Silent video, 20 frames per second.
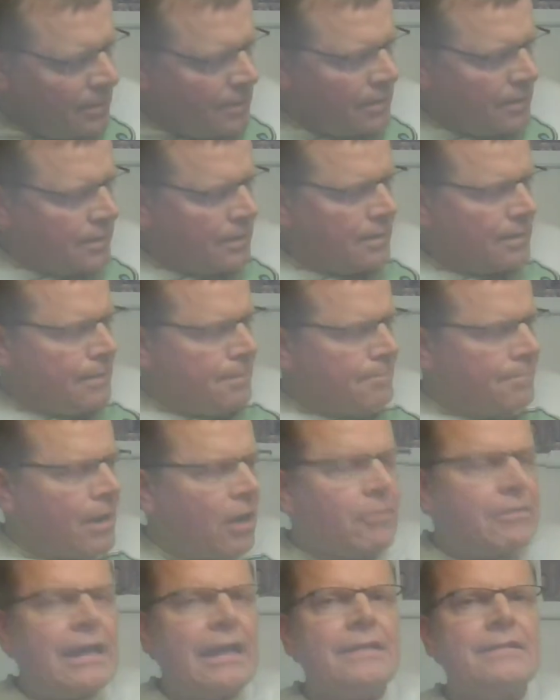
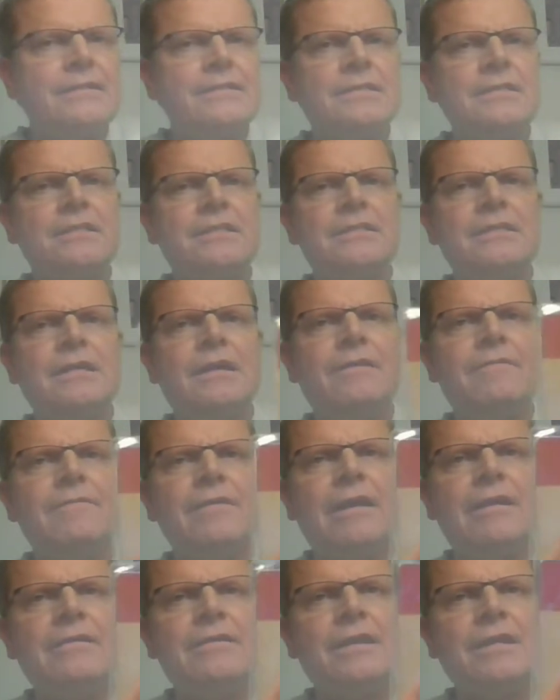Okay, this is a
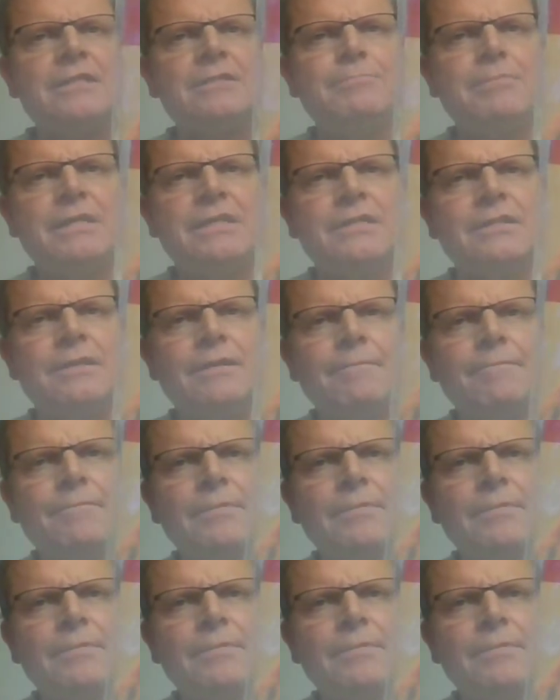very nice picture.